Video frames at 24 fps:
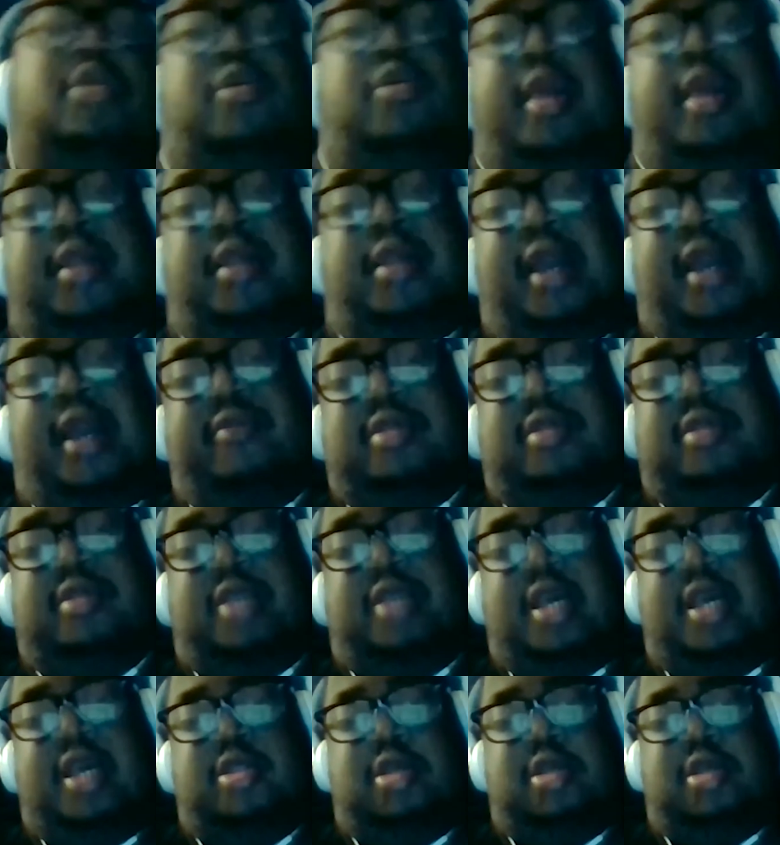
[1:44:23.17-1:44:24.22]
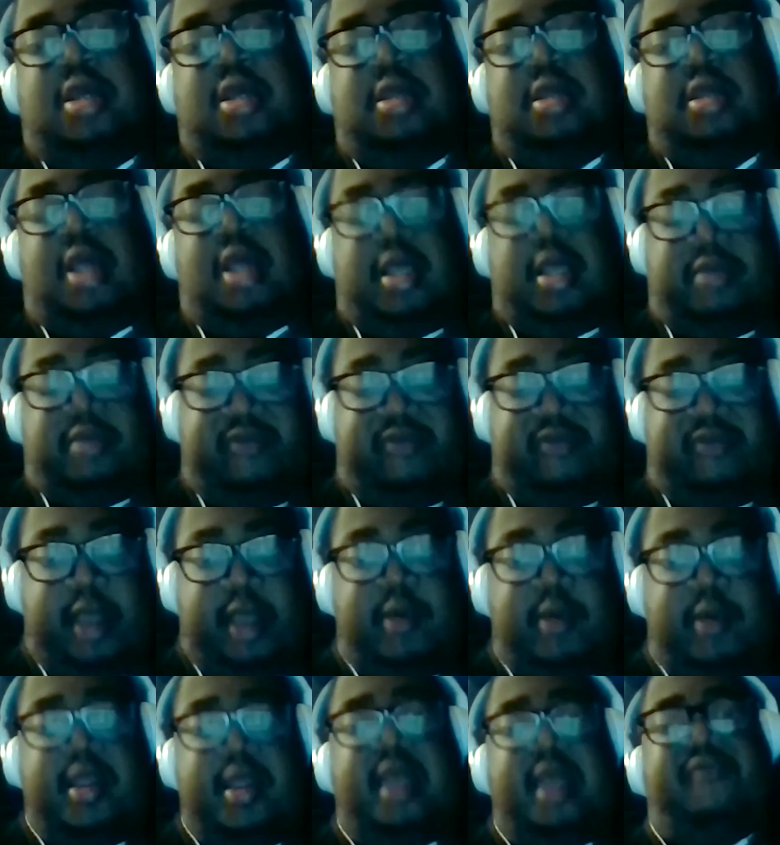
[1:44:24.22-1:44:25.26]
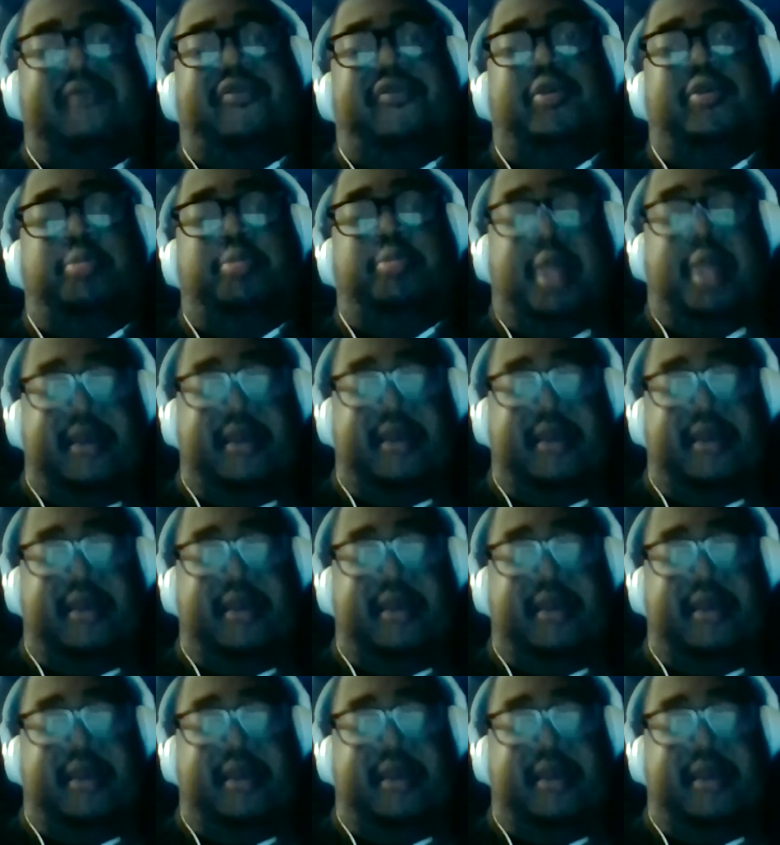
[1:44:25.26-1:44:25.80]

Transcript: great conversation. Very informational.